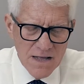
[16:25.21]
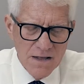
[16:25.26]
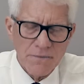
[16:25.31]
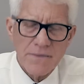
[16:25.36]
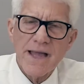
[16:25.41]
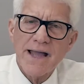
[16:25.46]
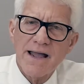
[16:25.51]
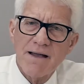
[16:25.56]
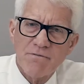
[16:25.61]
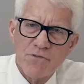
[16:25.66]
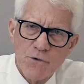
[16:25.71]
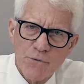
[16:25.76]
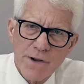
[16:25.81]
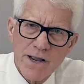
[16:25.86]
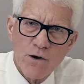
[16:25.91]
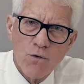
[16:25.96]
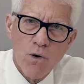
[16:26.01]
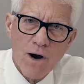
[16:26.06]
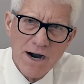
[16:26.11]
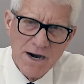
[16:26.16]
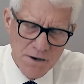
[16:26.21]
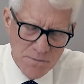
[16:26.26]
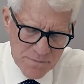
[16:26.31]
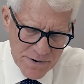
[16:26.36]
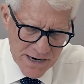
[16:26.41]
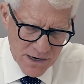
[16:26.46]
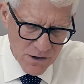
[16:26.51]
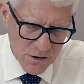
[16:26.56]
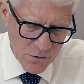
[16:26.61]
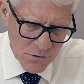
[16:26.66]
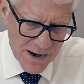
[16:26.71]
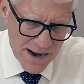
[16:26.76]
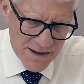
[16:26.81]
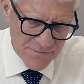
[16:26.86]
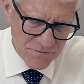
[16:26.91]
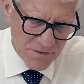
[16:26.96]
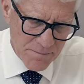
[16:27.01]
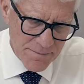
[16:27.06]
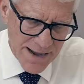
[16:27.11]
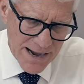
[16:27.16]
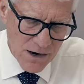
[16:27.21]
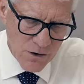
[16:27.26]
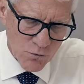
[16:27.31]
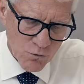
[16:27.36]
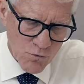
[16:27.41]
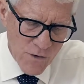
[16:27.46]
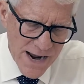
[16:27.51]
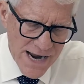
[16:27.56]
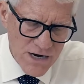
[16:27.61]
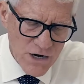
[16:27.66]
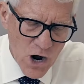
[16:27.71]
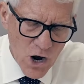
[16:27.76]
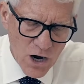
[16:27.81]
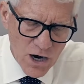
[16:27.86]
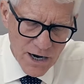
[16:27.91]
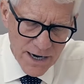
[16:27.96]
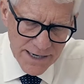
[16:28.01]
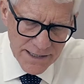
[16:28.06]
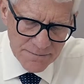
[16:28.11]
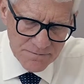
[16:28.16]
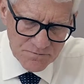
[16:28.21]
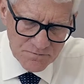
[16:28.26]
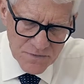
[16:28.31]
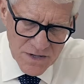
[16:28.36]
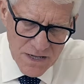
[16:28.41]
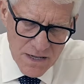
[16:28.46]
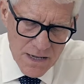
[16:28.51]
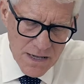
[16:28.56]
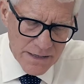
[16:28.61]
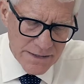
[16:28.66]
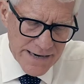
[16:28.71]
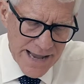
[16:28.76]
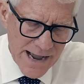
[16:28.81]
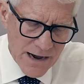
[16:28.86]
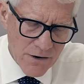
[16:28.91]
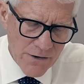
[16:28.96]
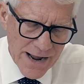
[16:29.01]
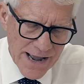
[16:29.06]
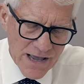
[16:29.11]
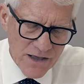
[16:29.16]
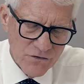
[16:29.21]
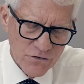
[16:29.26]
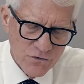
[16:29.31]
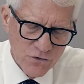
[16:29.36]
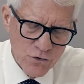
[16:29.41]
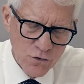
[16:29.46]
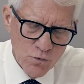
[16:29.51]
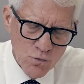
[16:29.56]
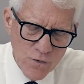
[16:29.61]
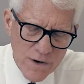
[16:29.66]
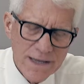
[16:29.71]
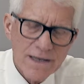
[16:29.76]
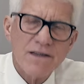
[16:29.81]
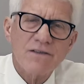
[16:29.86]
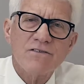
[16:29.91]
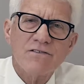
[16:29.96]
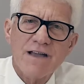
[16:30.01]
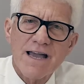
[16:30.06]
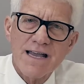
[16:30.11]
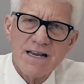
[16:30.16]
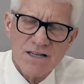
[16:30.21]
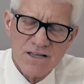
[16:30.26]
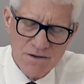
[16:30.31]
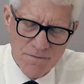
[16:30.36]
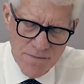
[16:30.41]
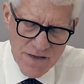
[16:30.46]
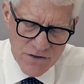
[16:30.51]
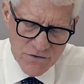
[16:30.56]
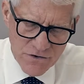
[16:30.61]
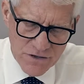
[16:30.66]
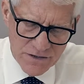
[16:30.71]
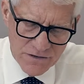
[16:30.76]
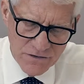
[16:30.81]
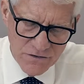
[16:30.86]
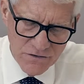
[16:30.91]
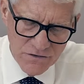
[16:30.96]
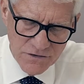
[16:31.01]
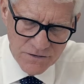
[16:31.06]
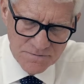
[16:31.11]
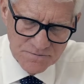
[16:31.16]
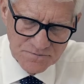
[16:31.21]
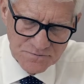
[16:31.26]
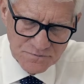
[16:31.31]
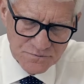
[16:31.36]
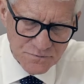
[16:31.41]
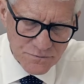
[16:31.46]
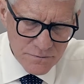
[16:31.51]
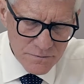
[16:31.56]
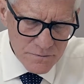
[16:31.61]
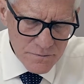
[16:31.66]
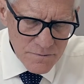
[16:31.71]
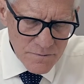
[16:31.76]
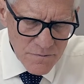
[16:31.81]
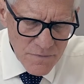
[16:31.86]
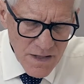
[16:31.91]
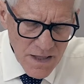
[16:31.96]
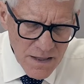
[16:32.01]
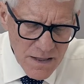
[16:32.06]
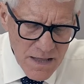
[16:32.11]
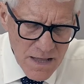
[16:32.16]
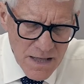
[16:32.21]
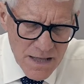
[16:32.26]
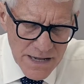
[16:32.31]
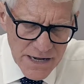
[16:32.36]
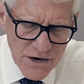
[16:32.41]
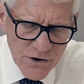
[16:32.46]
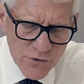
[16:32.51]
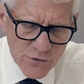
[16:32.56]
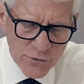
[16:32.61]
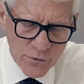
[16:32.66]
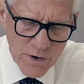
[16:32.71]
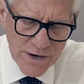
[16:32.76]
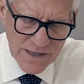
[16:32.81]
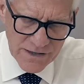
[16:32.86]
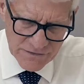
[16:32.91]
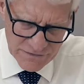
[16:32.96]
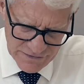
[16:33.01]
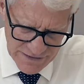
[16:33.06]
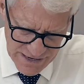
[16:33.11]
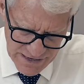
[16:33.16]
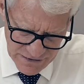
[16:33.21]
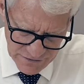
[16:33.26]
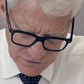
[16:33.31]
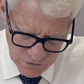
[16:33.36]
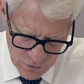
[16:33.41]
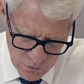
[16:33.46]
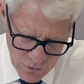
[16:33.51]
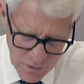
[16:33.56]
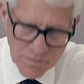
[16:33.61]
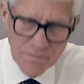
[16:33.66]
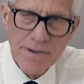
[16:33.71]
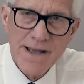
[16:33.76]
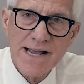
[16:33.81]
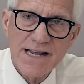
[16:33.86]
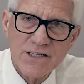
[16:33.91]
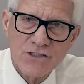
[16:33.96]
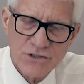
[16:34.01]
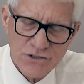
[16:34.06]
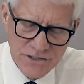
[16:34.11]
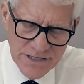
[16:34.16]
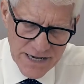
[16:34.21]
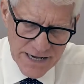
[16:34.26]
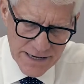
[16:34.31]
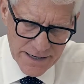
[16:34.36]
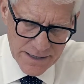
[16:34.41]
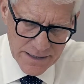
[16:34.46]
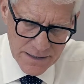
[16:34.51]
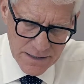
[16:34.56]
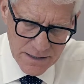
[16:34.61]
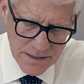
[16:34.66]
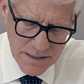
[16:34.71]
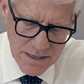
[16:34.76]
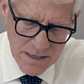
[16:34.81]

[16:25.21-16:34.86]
They have the required paragraph about radon. Now, as to real estate commissions, here's what it says on page 10.